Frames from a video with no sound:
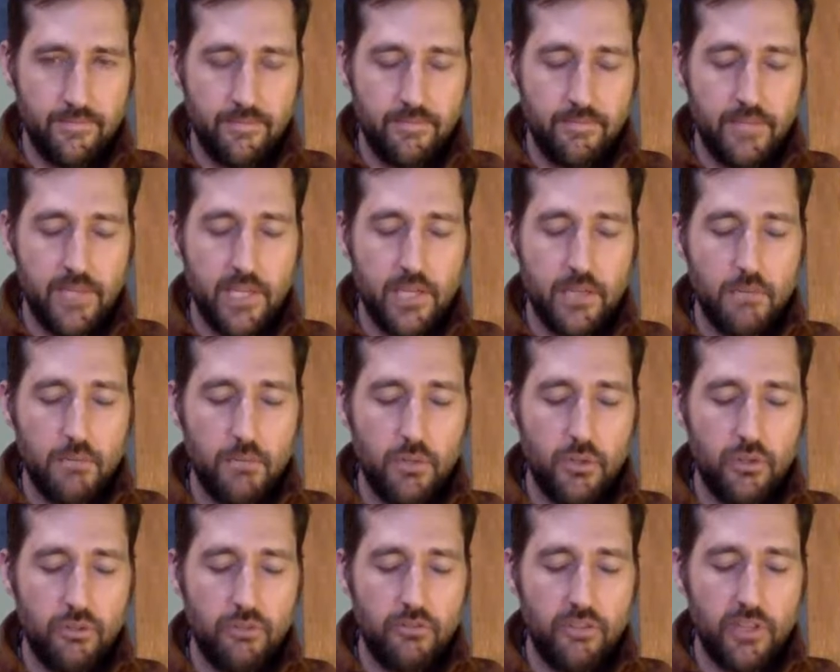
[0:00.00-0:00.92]
May you
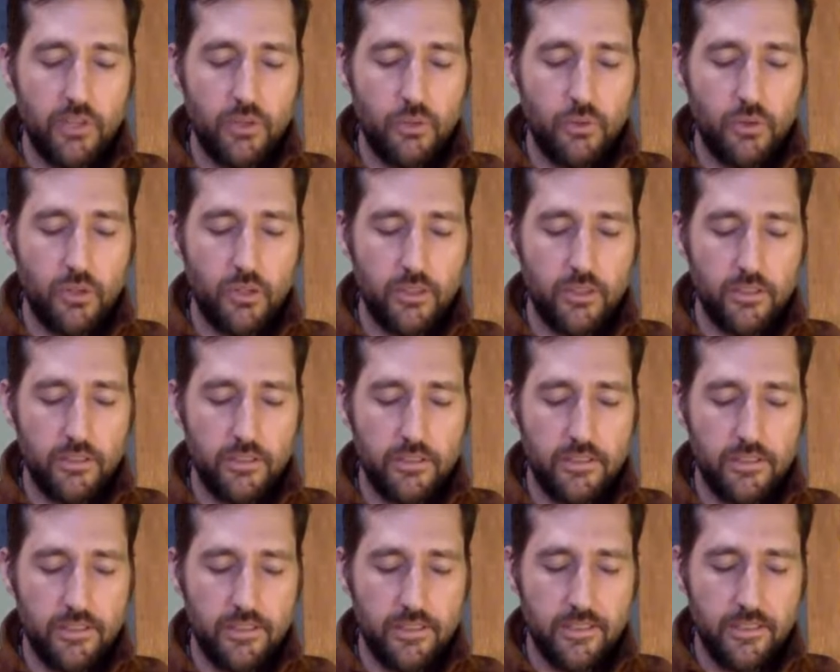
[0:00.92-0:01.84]
move in the
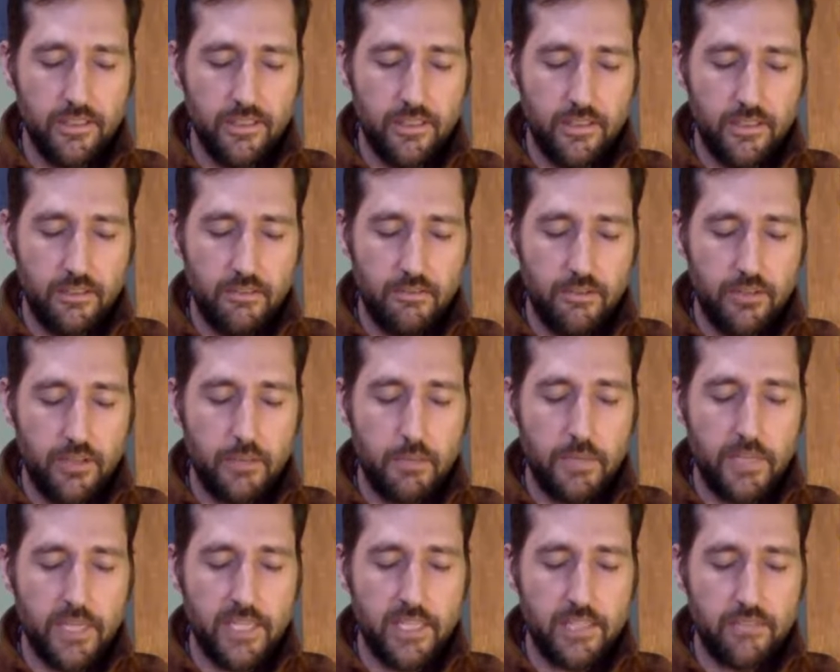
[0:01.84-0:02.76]
world with a
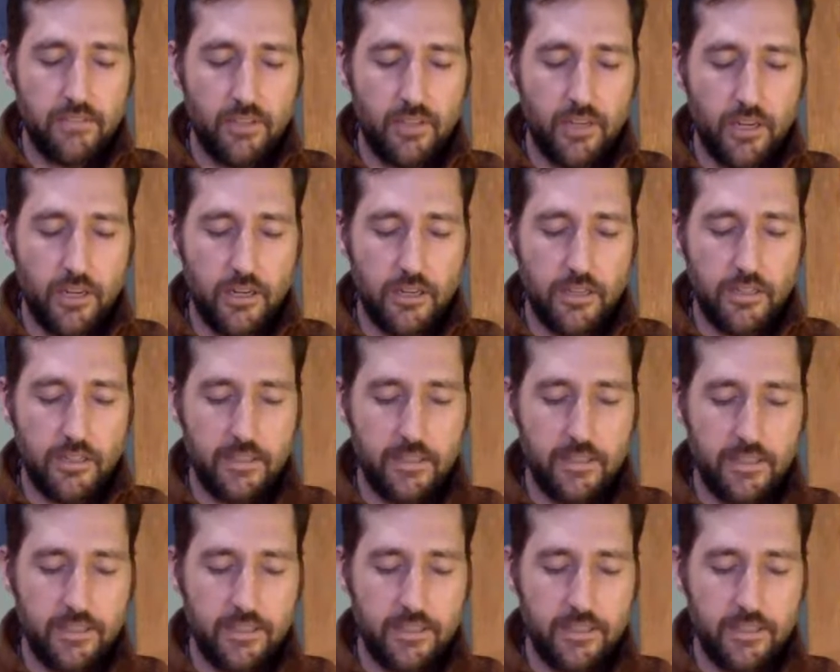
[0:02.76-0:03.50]
peaceful heart.